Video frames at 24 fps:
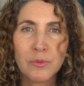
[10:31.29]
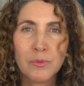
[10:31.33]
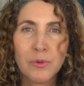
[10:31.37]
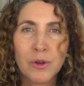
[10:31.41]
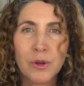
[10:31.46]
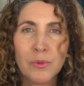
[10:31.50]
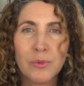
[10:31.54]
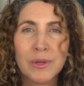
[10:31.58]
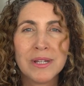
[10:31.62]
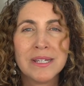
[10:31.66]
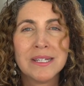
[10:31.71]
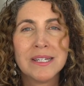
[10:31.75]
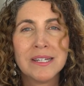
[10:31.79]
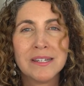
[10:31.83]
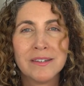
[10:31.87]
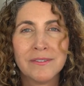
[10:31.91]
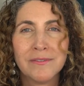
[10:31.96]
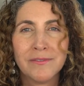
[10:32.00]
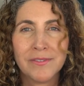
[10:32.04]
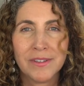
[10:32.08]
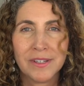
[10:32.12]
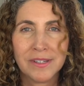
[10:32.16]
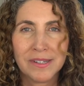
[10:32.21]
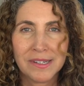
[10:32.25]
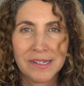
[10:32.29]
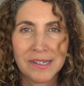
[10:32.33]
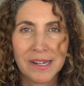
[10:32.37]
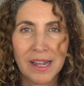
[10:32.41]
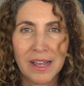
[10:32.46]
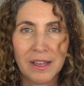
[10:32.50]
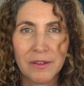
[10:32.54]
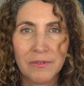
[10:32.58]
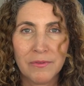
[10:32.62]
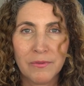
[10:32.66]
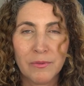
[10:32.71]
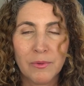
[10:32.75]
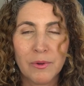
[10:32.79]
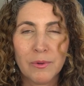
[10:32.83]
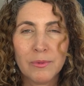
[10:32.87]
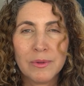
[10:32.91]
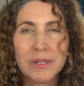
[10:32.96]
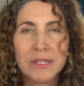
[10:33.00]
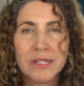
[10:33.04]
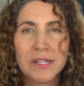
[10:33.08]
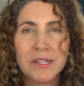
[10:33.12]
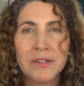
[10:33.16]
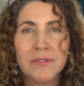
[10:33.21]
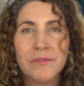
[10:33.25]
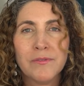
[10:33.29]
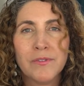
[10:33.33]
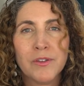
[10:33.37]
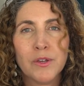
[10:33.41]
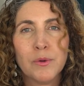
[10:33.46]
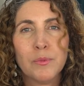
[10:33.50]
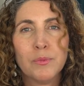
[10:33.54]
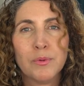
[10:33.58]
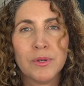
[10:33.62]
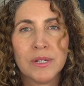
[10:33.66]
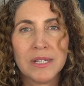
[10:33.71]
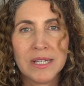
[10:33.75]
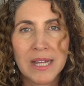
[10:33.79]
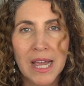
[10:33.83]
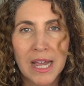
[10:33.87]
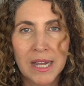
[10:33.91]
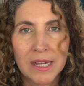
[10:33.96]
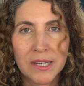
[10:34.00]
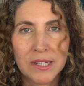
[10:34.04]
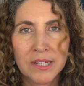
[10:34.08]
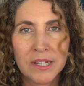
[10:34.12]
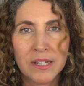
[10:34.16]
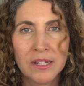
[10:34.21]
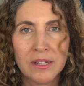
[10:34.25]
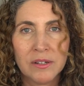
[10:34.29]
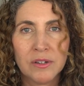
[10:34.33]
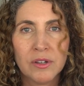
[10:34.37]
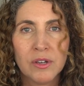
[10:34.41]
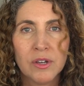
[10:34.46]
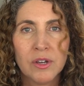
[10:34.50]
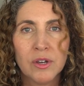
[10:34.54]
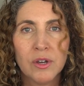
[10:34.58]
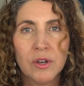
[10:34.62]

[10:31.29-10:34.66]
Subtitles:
where we didn't feel safe, where we didn't feel protected